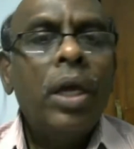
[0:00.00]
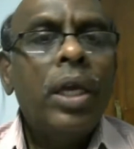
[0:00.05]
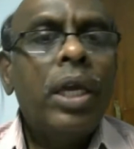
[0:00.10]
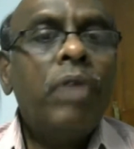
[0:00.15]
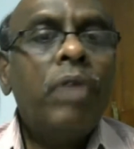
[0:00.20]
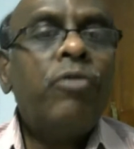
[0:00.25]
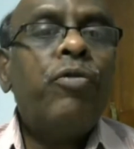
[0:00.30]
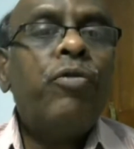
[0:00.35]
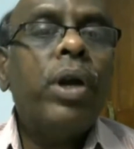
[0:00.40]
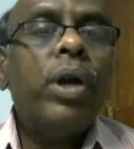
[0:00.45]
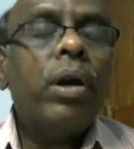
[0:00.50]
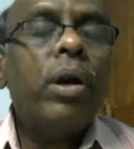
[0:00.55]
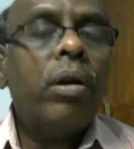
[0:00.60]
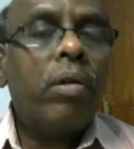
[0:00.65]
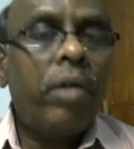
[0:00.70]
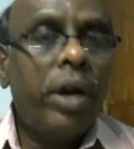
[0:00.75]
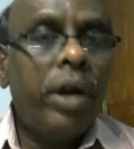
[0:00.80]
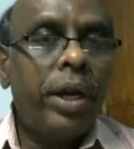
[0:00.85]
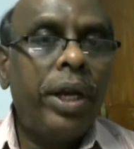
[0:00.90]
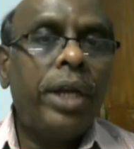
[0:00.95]
if we are
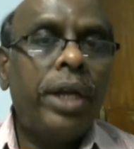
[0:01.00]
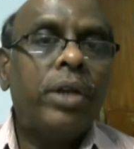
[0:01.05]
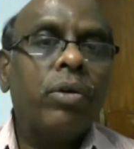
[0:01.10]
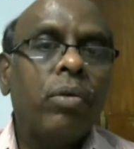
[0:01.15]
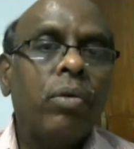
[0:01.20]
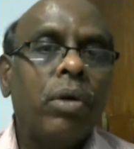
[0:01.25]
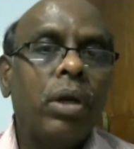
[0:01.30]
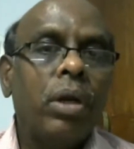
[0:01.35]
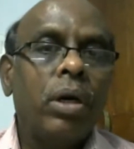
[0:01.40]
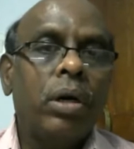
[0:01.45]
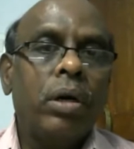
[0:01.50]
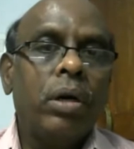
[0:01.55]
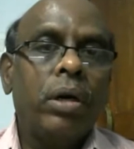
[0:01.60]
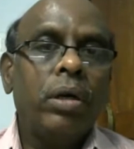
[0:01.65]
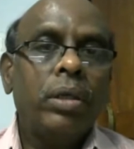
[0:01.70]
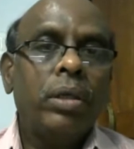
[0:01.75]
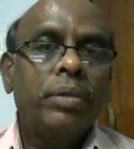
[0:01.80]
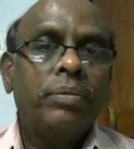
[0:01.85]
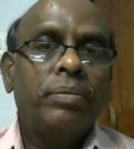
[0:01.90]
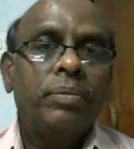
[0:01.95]
ready to learn,
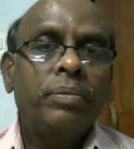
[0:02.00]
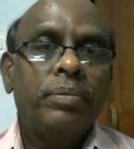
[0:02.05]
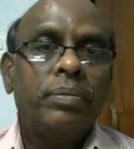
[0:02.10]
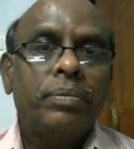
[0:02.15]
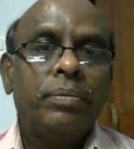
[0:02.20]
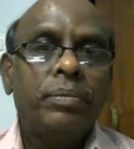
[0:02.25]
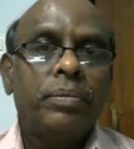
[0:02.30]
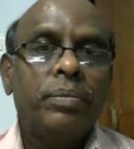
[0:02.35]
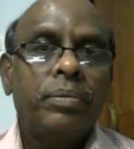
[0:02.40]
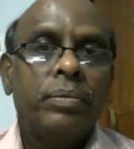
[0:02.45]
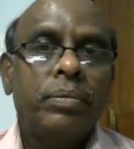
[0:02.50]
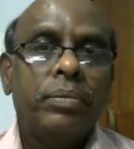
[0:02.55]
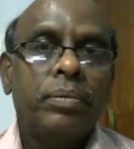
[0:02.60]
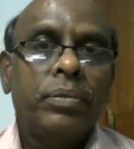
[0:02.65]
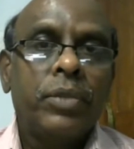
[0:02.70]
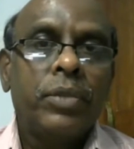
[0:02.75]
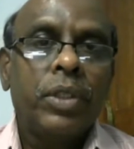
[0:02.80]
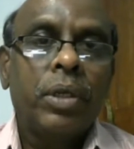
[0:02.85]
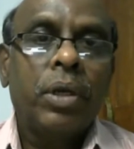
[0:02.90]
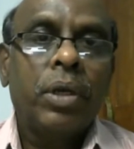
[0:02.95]

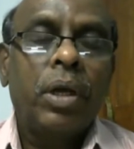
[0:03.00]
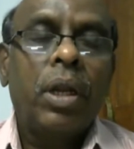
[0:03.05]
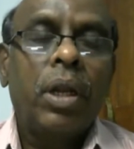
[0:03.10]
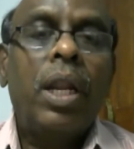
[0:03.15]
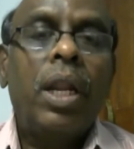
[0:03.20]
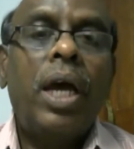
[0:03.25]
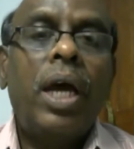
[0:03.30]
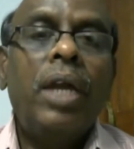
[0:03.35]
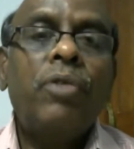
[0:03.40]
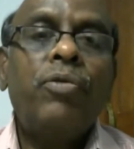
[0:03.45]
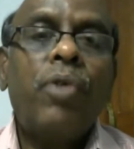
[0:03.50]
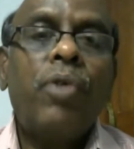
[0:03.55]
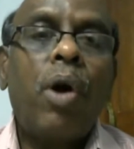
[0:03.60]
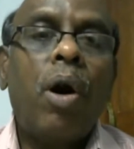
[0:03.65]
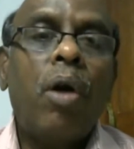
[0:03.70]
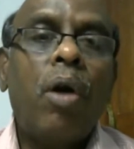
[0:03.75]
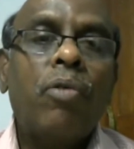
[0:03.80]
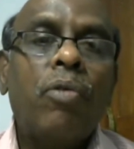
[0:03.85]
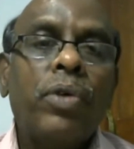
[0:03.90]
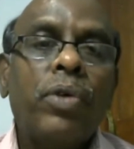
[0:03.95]
life
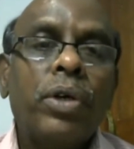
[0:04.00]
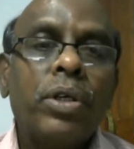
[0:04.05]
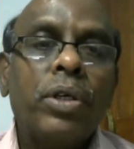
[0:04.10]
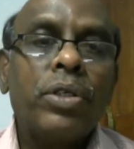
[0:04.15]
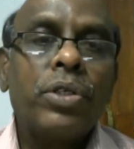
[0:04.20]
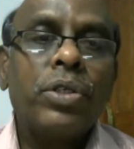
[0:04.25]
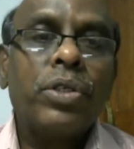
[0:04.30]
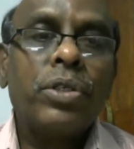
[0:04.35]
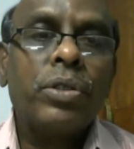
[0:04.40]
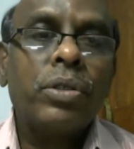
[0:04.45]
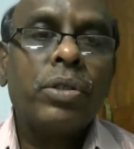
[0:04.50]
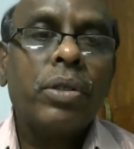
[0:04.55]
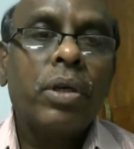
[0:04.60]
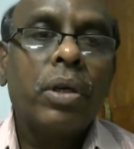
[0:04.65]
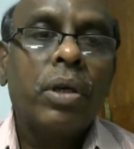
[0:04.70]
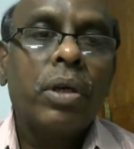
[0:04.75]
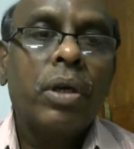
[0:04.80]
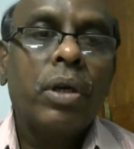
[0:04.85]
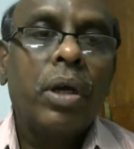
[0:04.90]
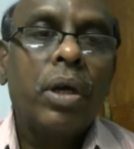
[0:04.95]
offers
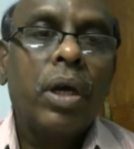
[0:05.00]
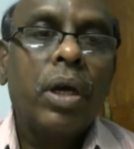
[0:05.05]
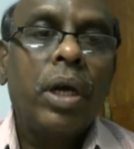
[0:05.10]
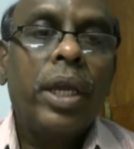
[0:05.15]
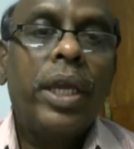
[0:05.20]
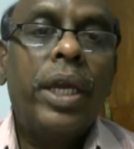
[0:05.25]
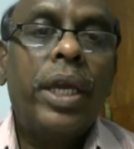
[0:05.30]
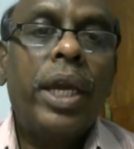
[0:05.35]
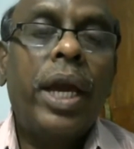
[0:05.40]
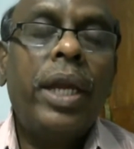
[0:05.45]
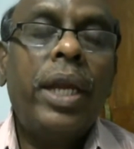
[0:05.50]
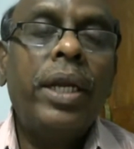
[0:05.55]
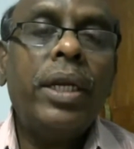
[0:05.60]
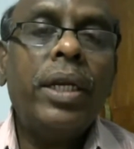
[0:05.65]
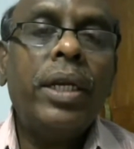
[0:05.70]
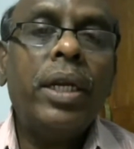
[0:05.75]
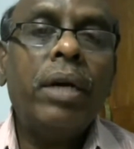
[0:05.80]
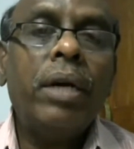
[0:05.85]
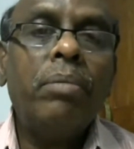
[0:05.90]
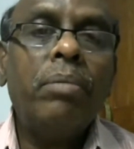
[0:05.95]

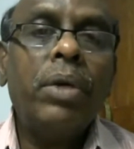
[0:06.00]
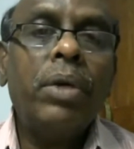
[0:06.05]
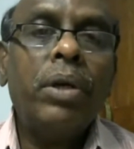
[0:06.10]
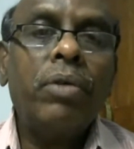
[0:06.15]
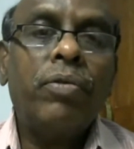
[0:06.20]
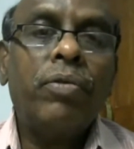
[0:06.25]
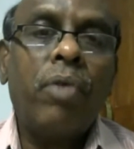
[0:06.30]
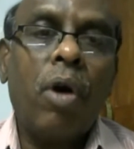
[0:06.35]
n number of